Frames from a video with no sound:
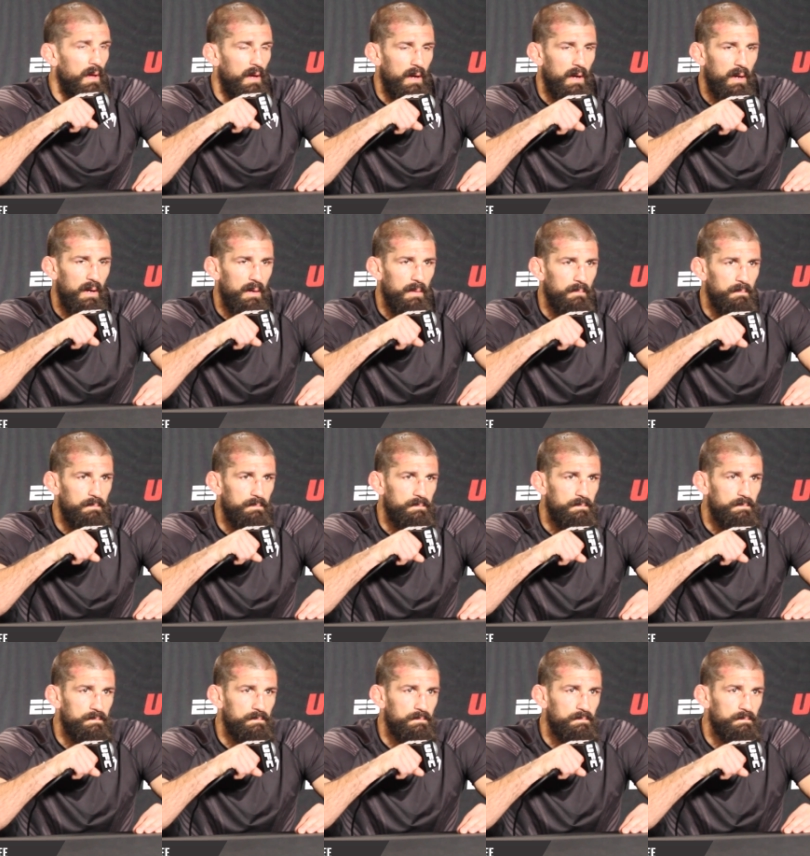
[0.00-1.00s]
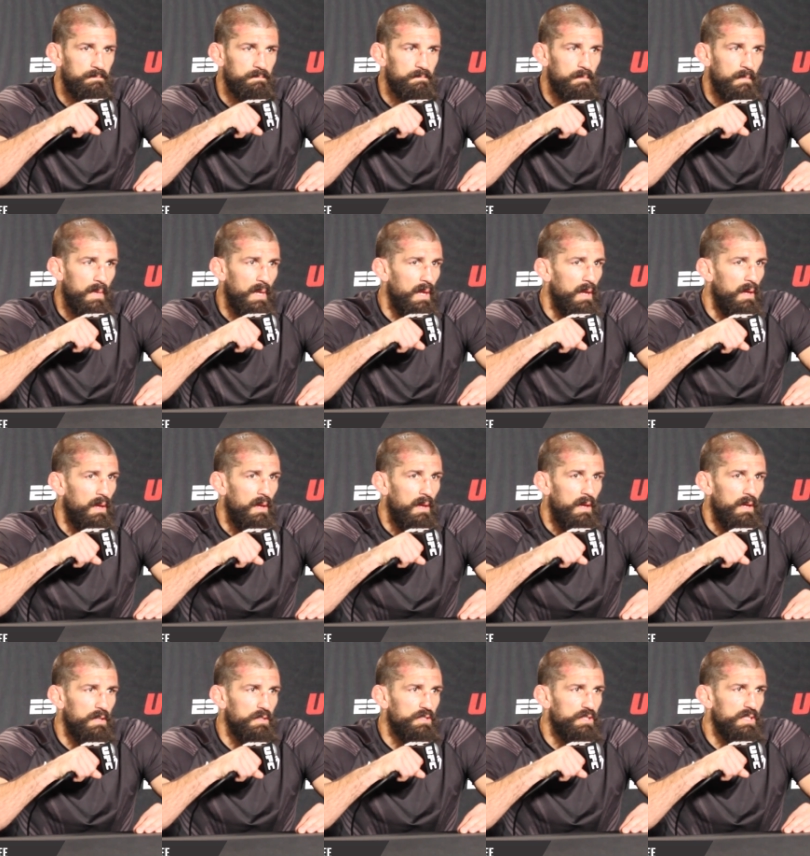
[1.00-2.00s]
Um,
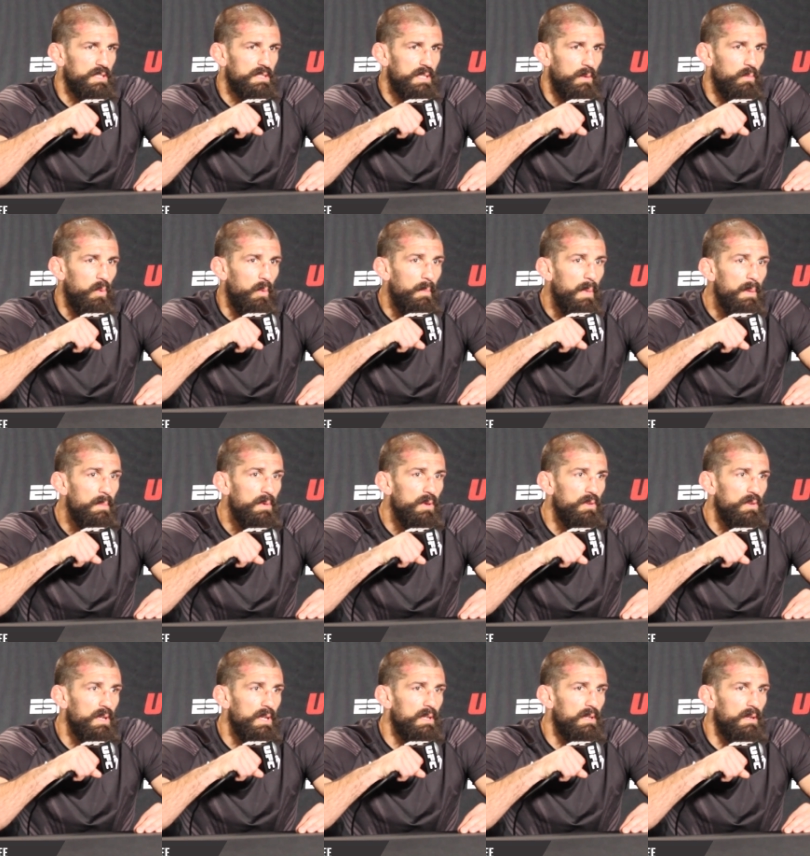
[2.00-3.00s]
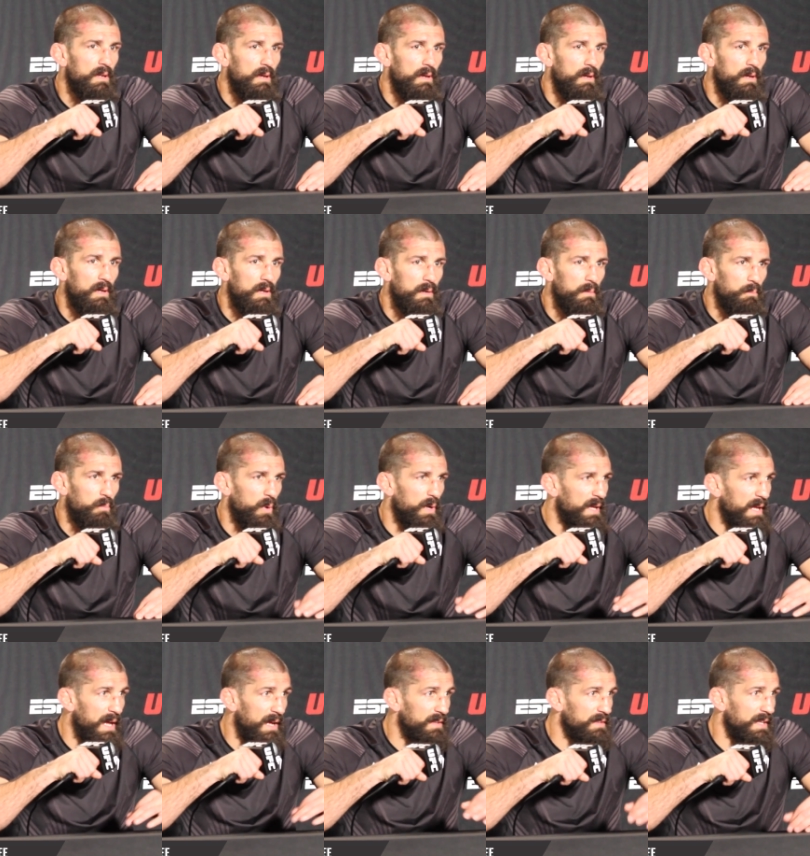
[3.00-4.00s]
and she said, well, maybe you need to
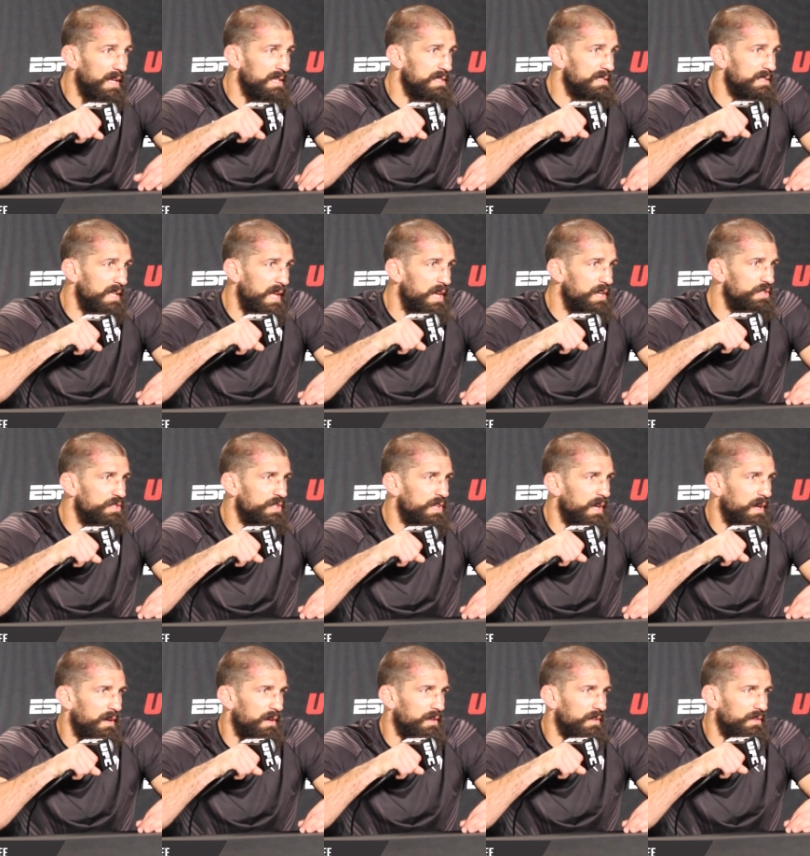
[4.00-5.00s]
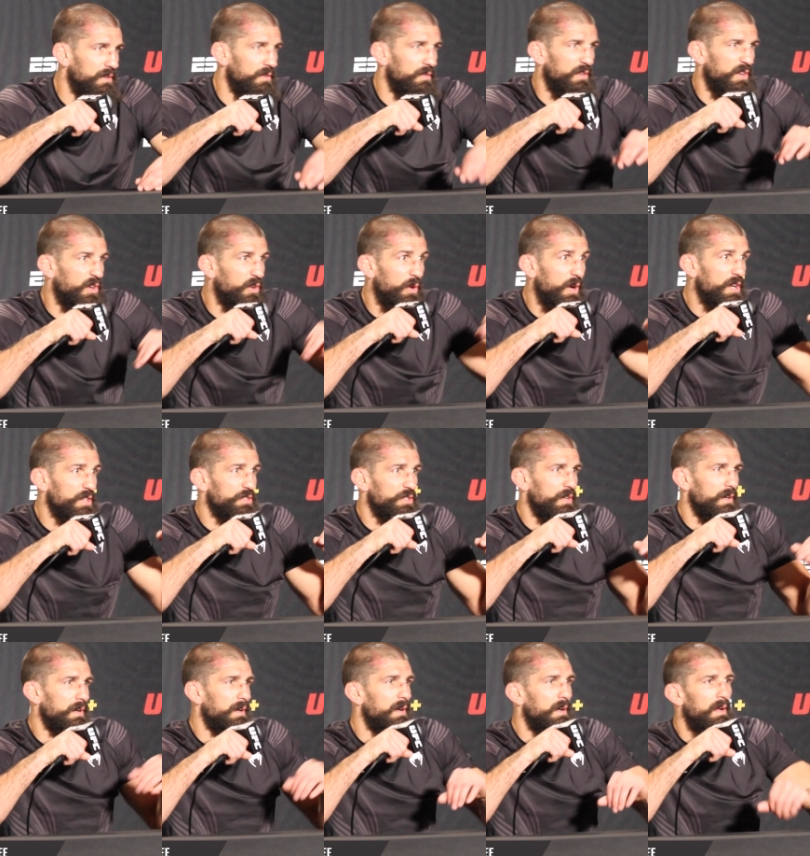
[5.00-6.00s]
bring out that stage character, the
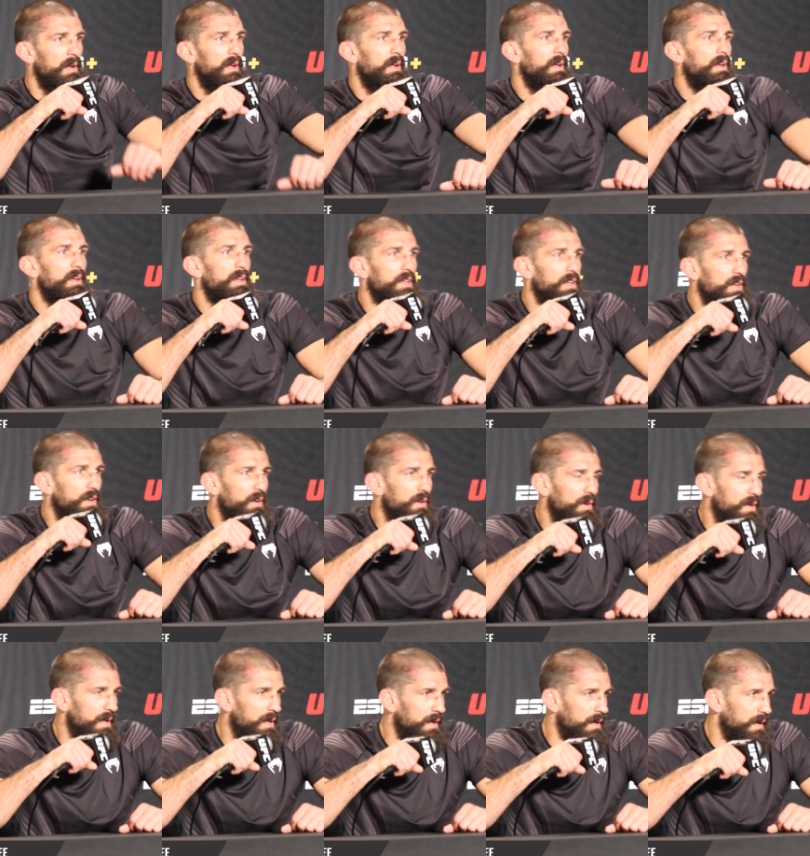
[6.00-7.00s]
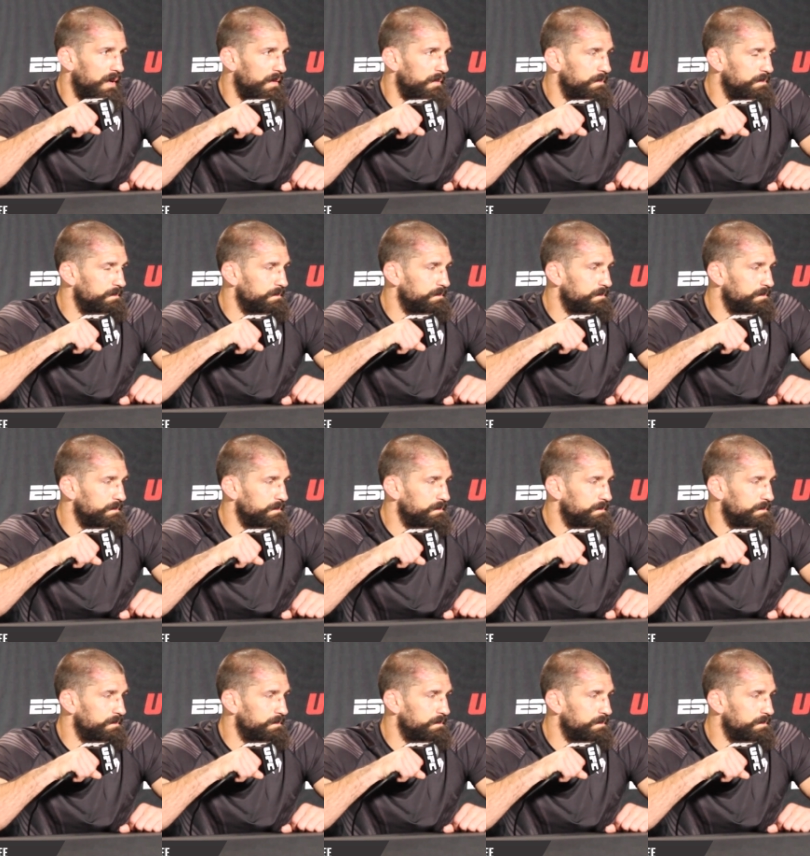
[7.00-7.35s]
crusher, you know, and uh,